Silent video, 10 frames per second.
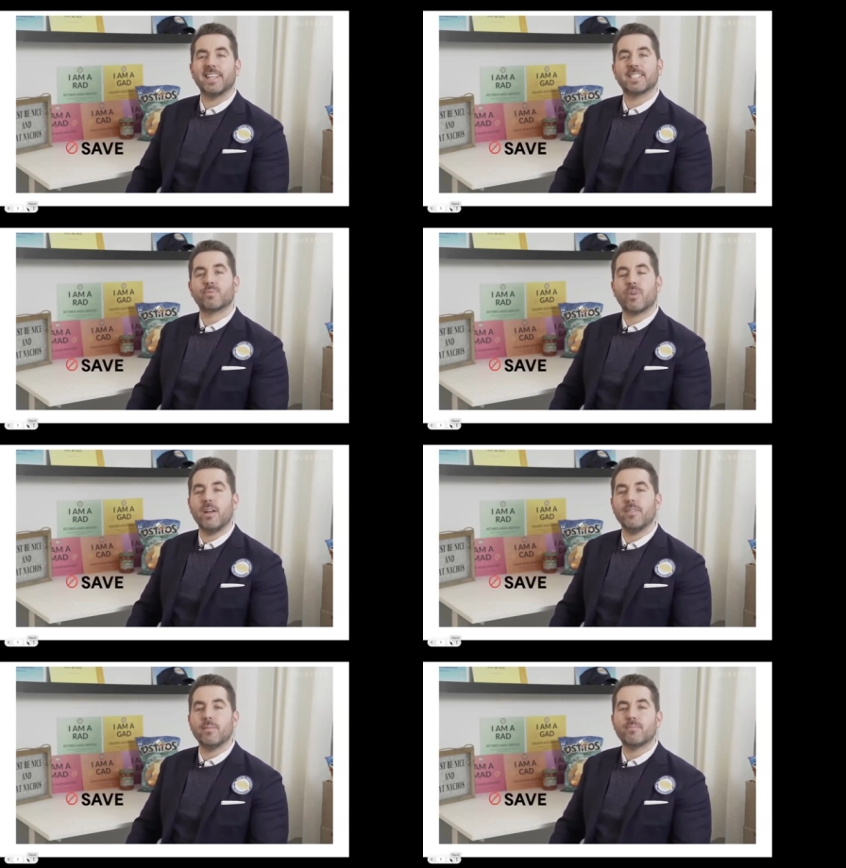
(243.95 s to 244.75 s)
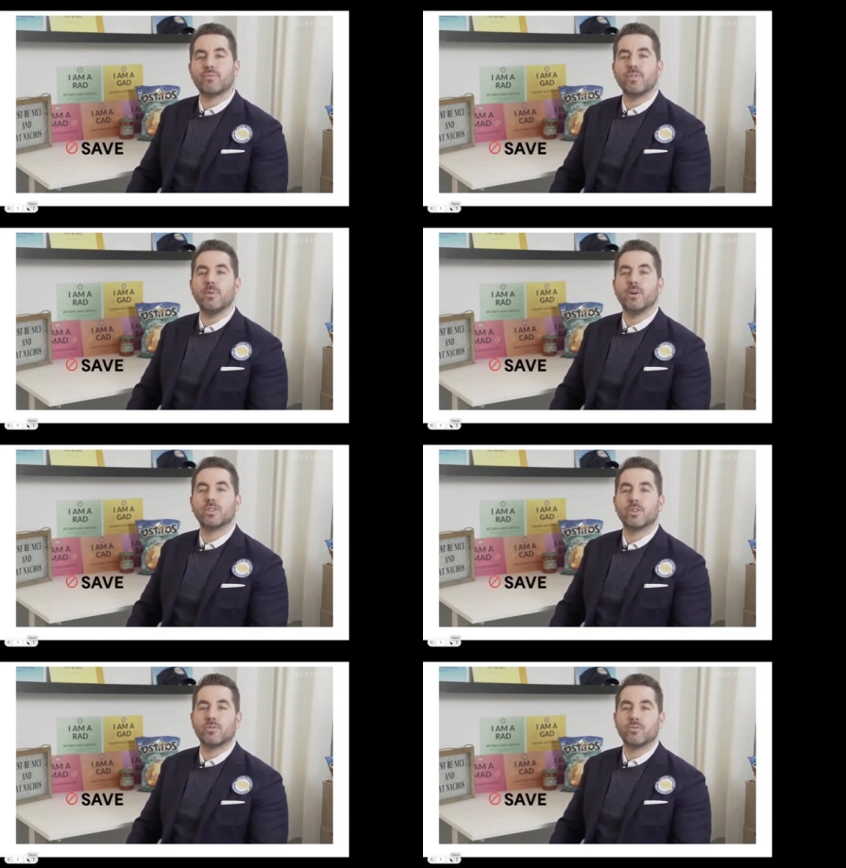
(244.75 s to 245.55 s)
like it's Private
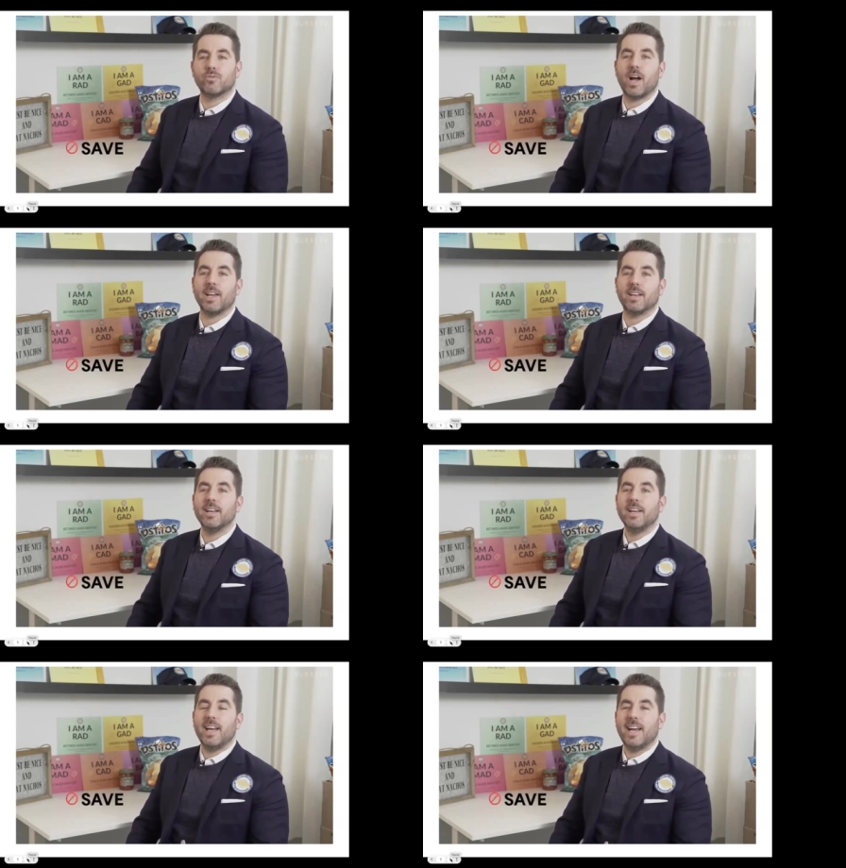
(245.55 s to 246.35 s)
Premolar Ryan,